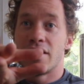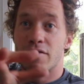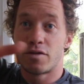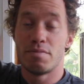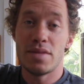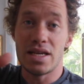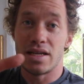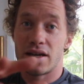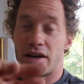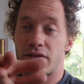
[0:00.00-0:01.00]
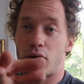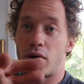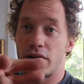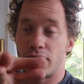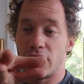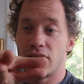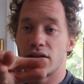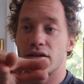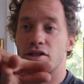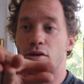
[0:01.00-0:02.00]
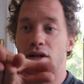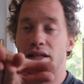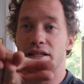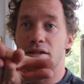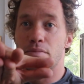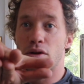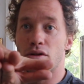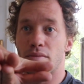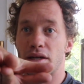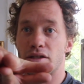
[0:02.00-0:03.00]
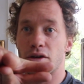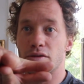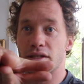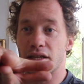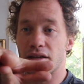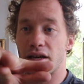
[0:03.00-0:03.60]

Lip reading: For me, I've got wide feet, so cleats pull my toes in,